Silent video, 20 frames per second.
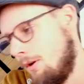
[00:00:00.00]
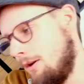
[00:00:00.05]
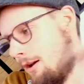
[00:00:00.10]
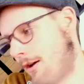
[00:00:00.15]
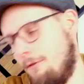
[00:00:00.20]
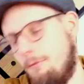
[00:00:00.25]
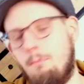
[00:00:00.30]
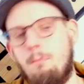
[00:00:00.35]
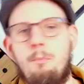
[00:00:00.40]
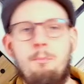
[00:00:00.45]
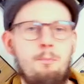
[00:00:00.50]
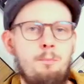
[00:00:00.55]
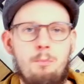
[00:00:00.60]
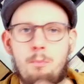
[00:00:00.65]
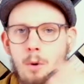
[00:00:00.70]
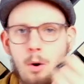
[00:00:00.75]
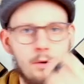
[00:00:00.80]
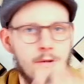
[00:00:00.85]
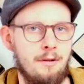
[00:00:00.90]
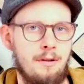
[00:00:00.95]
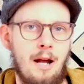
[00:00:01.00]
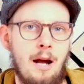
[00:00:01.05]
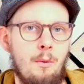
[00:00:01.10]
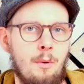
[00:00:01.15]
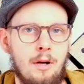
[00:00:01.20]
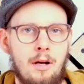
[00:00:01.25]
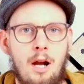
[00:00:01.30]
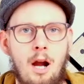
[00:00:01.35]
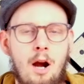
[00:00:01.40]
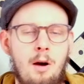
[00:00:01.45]
have bought an
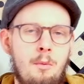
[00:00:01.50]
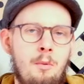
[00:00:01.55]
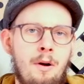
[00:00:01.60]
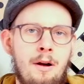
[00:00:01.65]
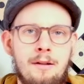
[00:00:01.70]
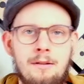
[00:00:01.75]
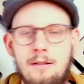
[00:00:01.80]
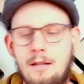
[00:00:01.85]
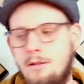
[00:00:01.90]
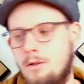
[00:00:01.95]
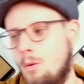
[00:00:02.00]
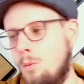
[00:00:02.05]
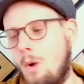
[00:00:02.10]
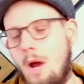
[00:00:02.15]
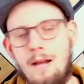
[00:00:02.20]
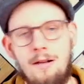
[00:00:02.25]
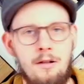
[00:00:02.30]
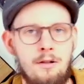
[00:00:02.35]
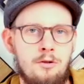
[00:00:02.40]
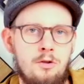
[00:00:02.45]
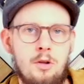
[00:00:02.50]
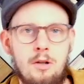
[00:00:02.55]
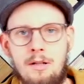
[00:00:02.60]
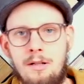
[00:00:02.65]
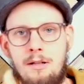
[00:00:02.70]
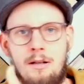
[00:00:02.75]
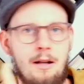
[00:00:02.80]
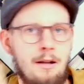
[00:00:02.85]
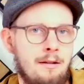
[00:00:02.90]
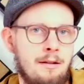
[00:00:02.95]
Iron Cobra and then you ran into
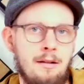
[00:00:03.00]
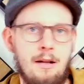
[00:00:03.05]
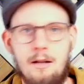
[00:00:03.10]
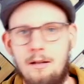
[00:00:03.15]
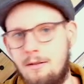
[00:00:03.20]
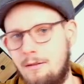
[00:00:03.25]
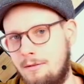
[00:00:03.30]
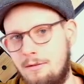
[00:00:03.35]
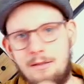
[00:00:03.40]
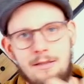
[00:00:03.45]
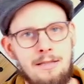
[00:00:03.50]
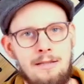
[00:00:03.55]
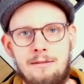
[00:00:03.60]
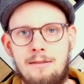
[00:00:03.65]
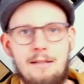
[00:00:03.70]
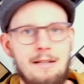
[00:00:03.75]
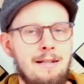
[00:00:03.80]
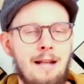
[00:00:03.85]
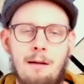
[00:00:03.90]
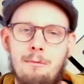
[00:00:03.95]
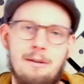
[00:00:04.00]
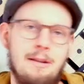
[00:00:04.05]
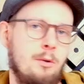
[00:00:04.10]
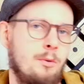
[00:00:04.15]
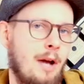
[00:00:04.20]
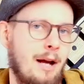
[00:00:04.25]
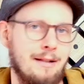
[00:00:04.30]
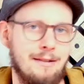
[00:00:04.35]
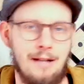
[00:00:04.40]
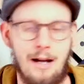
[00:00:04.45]
an
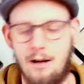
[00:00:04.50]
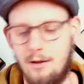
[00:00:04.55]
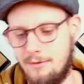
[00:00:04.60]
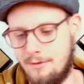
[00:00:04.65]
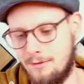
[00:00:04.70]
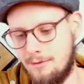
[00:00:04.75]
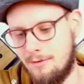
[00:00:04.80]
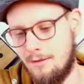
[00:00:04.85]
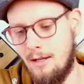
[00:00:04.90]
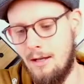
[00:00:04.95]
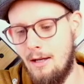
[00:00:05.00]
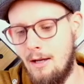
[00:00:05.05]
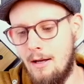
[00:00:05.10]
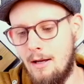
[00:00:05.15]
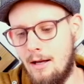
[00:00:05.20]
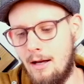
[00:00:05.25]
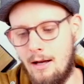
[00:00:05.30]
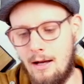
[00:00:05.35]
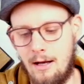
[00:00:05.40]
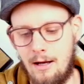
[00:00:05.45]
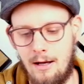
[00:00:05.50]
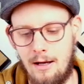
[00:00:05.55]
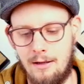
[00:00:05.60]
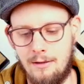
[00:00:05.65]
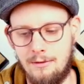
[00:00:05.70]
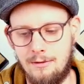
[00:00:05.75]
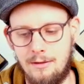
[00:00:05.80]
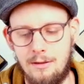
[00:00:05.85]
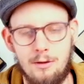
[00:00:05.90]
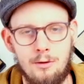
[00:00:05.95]
DW9000
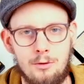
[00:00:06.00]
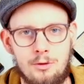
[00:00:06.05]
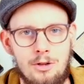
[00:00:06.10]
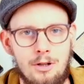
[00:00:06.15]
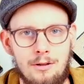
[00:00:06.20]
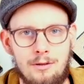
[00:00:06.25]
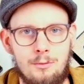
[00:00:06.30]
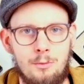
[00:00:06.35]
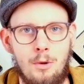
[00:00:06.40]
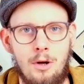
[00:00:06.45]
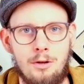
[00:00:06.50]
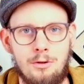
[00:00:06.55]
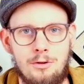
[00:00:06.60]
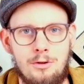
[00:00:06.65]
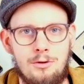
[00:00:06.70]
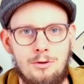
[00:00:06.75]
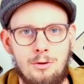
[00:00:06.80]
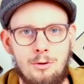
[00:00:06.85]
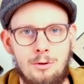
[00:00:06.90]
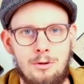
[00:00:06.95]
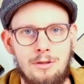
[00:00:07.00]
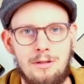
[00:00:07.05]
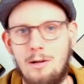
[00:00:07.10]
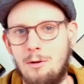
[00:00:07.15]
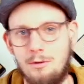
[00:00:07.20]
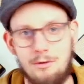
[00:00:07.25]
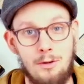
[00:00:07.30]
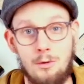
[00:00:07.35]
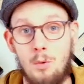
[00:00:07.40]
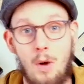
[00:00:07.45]
and you just want to
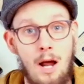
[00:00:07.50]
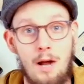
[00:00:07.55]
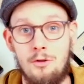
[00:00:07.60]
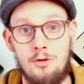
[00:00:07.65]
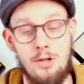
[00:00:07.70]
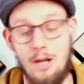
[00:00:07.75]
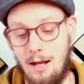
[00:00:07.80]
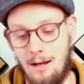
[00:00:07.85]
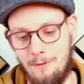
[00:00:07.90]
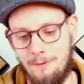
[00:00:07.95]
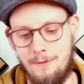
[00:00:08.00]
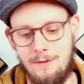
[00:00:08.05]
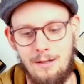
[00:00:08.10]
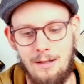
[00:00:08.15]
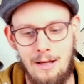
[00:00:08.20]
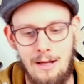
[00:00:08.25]
use your DriveShaft